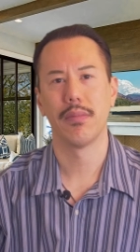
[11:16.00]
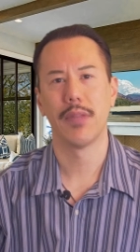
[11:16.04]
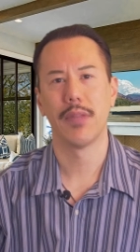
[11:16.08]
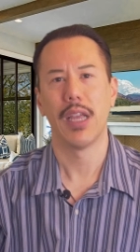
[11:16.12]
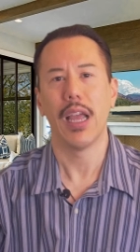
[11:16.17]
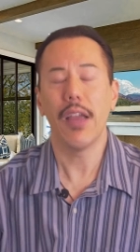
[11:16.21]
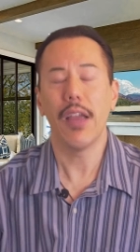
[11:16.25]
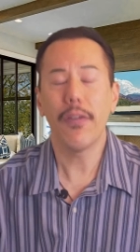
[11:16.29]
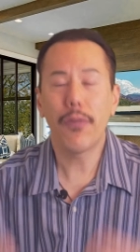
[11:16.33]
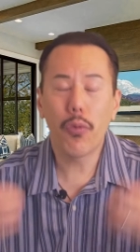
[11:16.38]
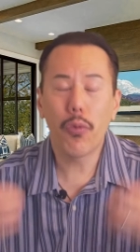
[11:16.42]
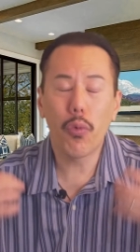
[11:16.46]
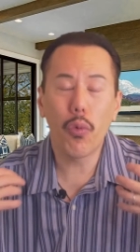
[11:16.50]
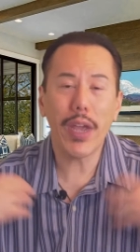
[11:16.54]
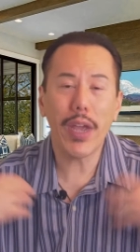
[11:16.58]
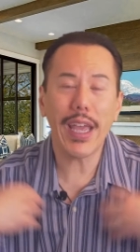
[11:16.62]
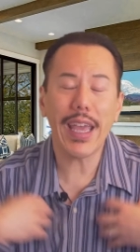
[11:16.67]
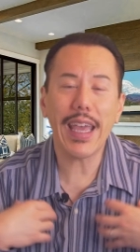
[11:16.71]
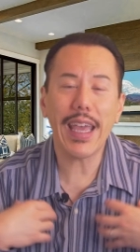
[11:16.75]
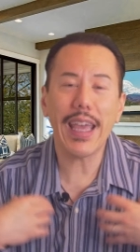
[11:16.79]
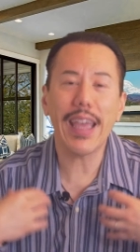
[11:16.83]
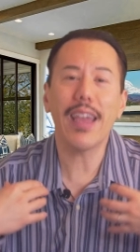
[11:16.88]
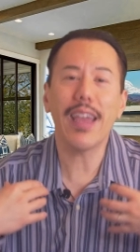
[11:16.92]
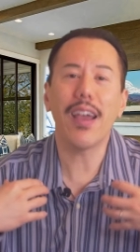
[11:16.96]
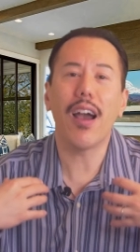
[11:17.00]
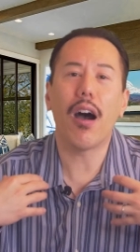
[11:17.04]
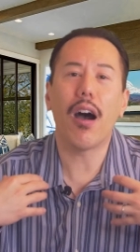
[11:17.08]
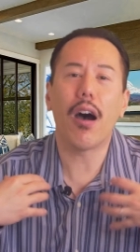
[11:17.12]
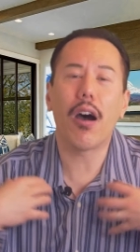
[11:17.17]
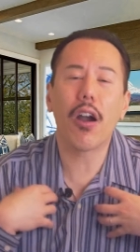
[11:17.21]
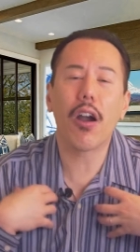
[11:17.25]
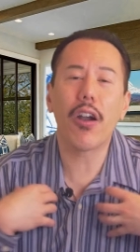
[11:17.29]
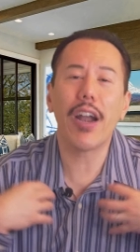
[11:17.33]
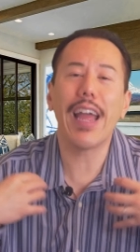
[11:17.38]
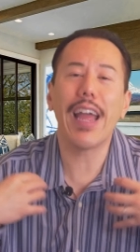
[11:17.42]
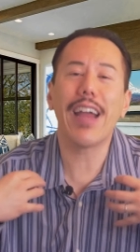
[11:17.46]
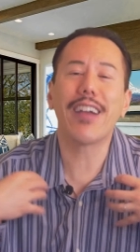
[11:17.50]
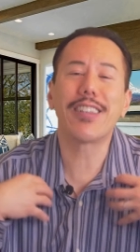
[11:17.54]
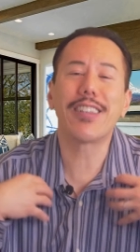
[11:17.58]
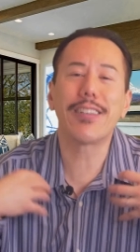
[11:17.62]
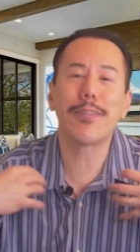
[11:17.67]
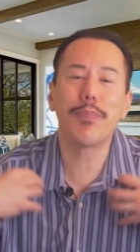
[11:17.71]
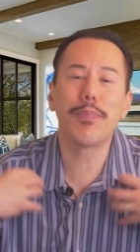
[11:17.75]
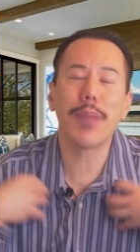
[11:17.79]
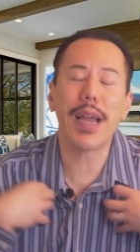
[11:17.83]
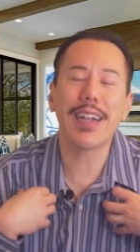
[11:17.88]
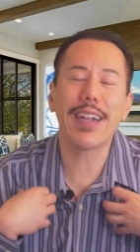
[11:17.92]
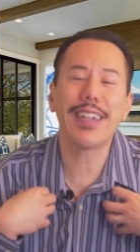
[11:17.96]
If we are
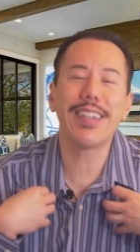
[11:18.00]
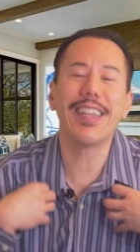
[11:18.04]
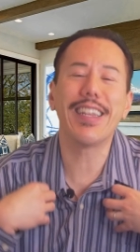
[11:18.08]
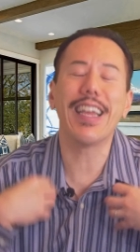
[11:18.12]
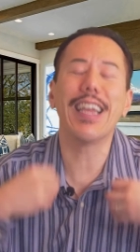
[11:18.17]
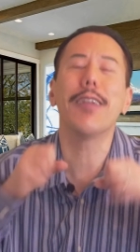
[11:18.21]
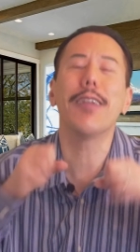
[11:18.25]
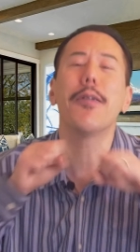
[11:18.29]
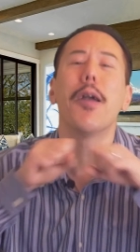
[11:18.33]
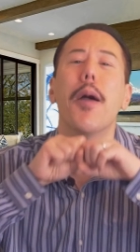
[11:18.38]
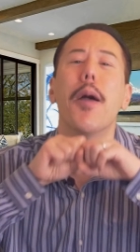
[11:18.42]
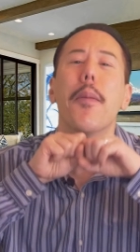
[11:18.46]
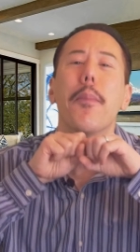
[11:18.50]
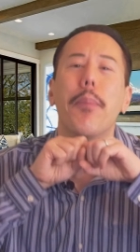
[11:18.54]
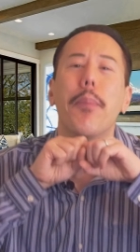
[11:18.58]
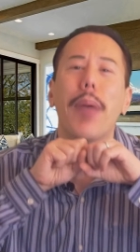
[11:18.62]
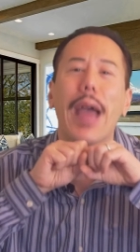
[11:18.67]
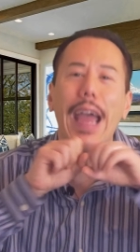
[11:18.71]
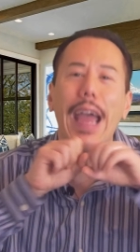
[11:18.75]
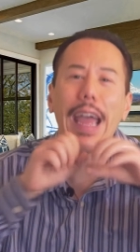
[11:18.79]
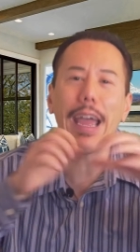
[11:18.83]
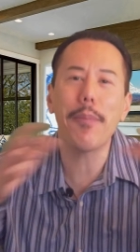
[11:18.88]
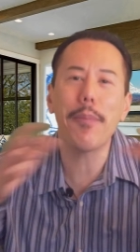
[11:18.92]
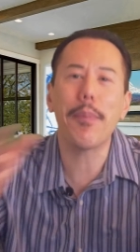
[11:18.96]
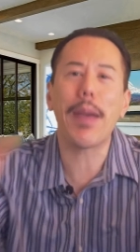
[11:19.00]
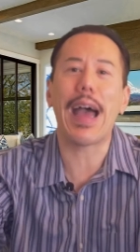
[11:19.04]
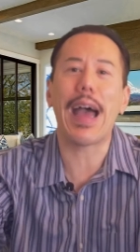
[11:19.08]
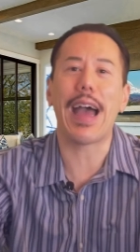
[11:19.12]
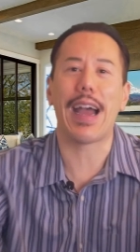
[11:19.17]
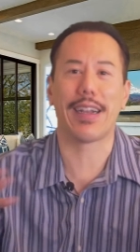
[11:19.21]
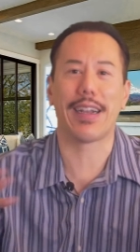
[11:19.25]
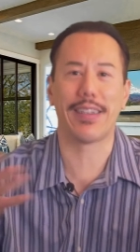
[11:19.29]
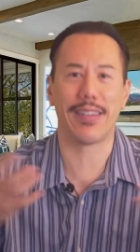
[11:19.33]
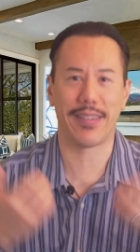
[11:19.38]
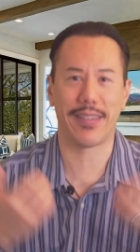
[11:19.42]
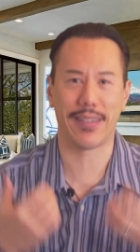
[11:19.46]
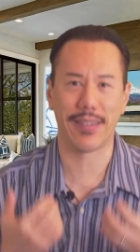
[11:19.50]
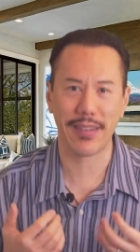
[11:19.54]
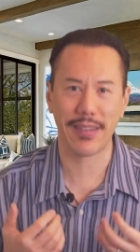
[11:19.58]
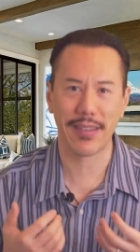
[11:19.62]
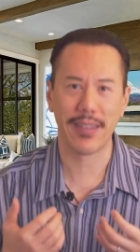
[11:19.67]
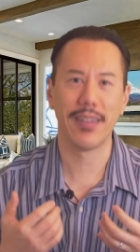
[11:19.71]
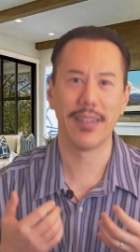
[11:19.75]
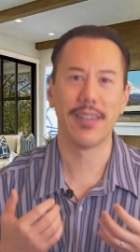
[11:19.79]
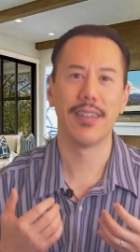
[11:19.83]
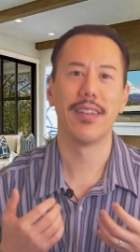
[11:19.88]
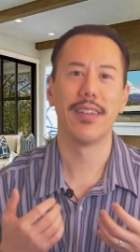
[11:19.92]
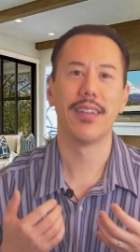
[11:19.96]
expecting paybacks,
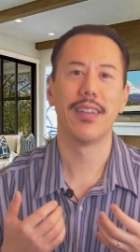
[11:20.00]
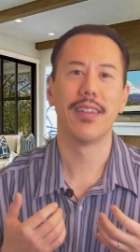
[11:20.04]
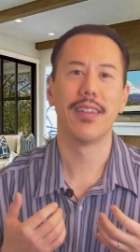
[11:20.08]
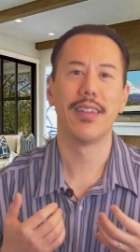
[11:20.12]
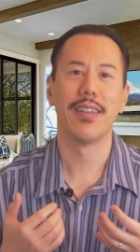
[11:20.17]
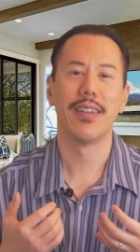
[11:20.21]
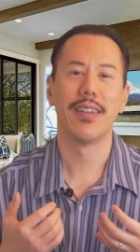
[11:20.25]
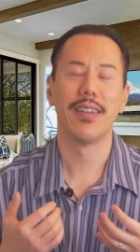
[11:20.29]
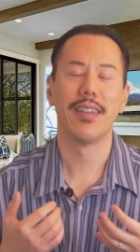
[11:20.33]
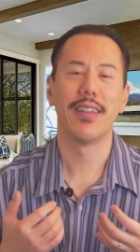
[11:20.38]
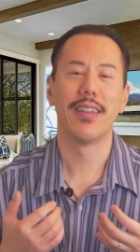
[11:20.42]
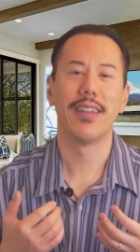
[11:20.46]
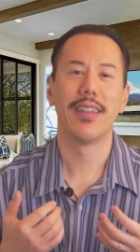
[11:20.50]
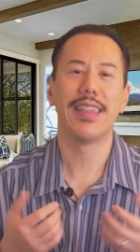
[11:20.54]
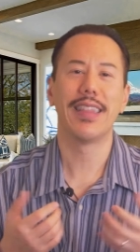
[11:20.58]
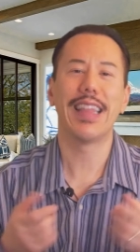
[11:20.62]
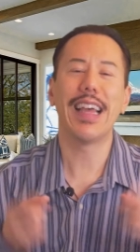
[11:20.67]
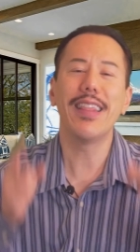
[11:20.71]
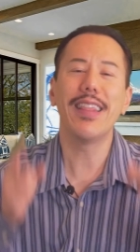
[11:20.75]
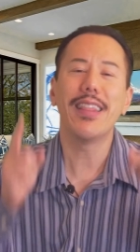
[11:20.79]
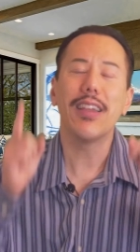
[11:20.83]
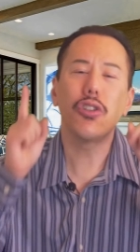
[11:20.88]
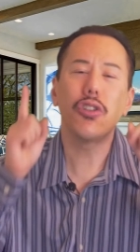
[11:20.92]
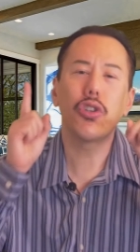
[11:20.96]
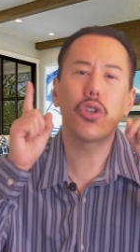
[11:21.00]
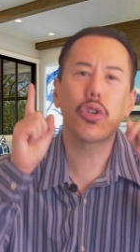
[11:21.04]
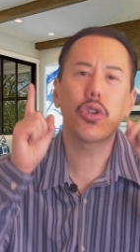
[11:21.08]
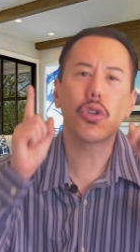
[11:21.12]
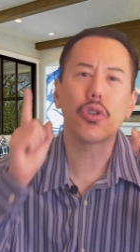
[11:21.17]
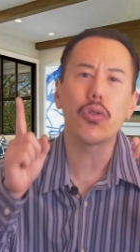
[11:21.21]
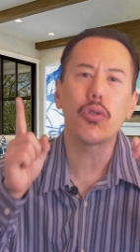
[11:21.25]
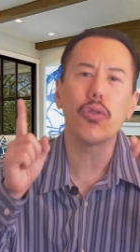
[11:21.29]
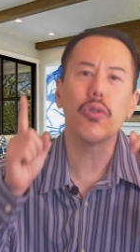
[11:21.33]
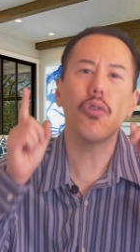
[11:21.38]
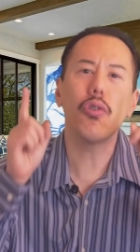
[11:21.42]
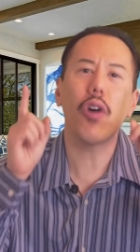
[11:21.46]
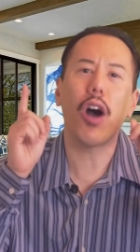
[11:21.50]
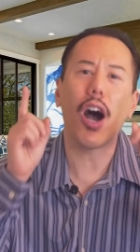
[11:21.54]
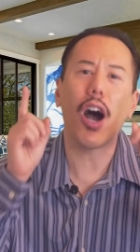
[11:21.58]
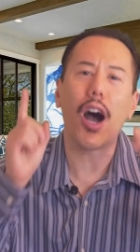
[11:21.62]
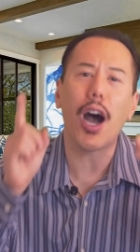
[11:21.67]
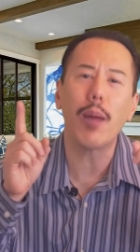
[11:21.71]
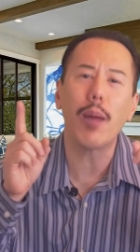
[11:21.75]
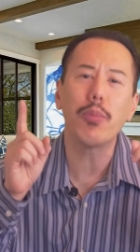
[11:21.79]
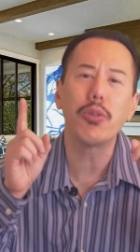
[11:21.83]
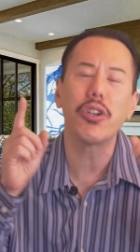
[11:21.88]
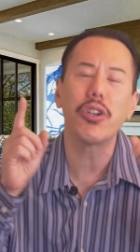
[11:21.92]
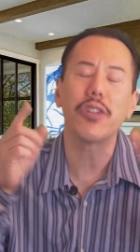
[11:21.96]
then the true
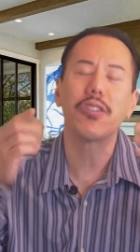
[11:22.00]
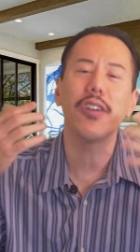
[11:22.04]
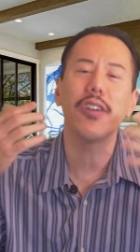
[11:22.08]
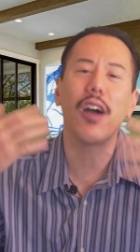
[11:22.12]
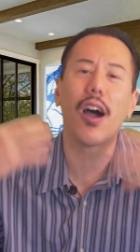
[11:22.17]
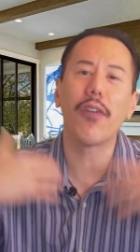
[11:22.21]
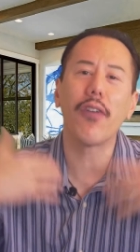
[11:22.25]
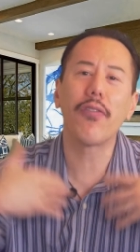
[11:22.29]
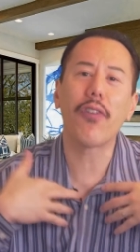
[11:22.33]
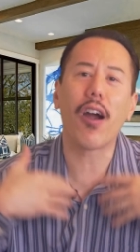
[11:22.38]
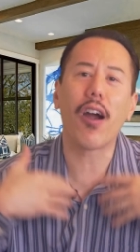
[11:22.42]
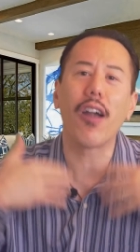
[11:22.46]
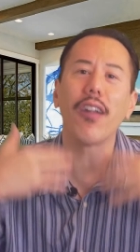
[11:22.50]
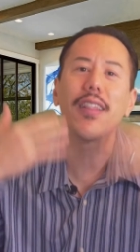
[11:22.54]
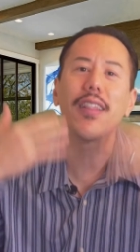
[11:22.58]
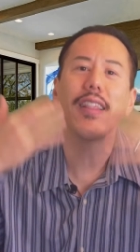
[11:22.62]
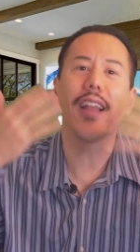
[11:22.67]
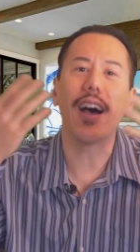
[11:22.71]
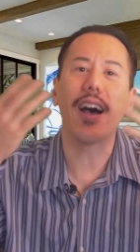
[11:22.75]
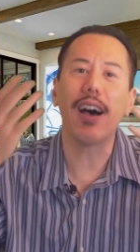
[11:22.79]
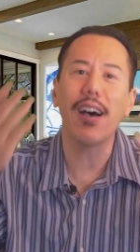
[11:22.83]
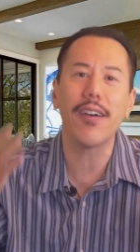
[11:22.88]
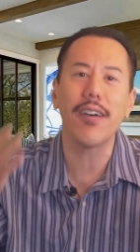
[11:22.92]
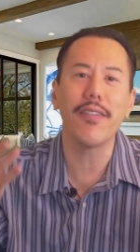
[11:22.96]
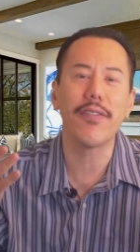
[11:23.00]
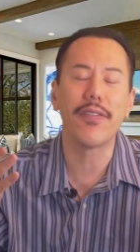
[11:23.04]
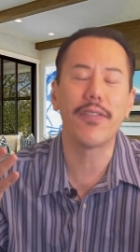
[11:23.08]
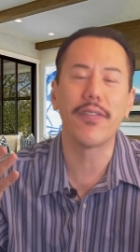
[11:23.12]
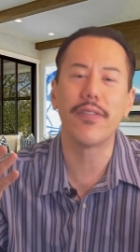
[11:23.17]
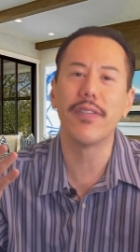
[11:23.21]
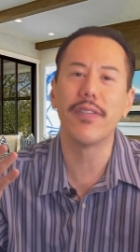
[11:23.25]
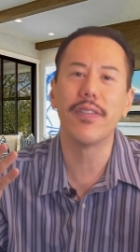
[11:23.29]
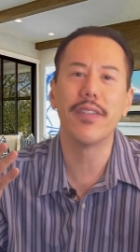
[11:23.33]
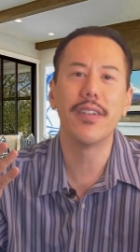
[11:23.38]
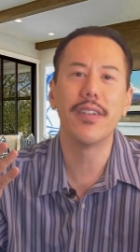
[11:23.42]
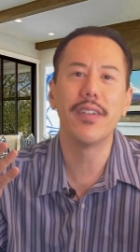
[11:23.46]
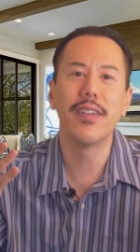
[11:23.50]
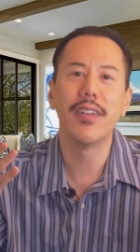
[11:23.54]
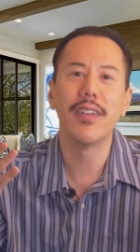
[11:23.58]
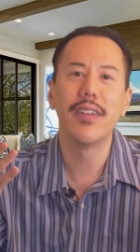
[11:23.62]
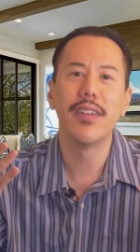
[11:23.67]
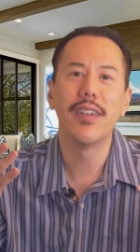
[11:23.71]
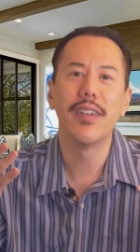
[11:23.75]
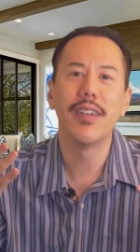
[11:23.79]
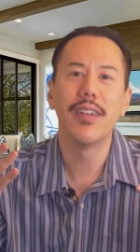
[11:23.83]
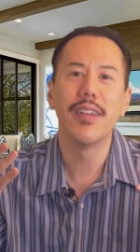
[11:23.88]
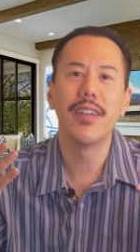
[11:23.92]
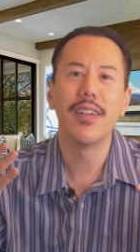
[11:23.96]
object of our love
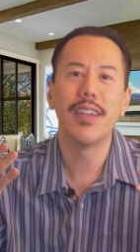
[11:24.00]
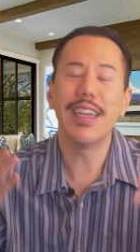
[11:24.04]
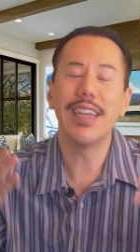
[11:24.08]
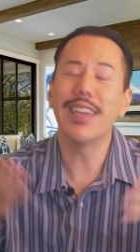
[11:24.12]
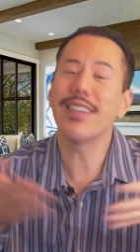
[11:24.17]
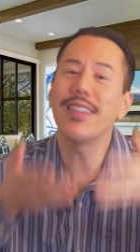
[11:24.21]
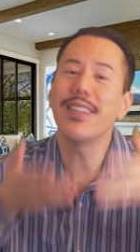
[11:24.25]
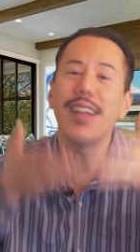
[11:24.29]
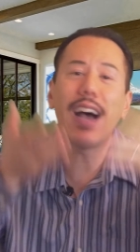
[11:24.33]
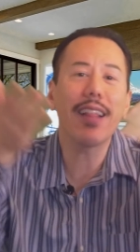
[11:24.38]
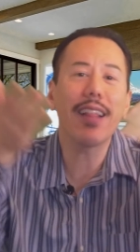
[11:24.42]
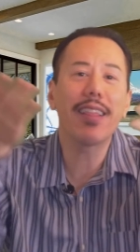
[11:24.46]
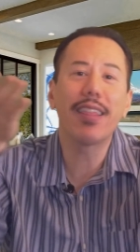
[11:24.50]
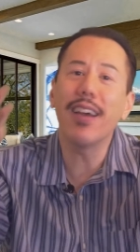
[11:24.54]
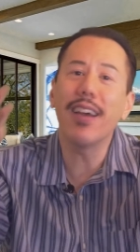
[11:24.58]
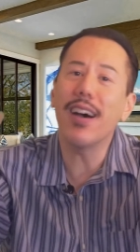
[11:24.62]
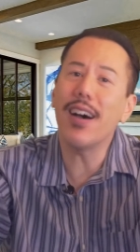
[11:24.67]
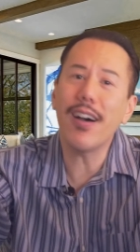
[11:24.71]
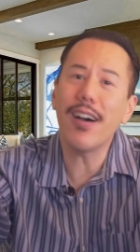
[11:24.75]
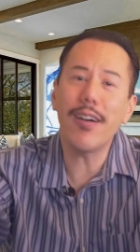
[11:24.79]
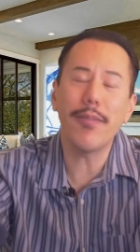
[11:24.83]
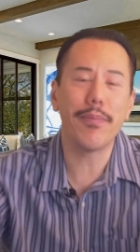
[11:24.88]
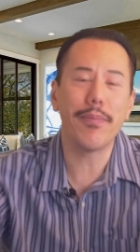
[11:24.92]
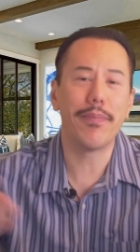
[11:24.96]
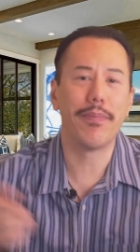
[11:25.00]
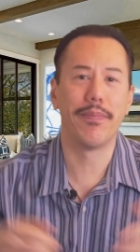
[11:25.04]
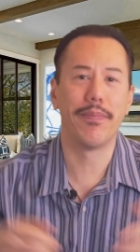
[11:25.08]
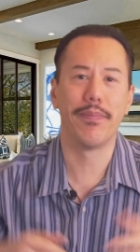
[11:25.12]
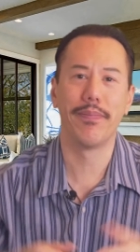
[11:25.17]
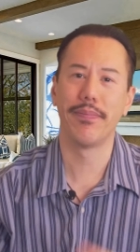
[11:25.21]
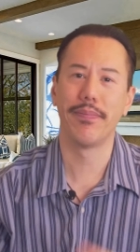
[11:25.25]
is not them.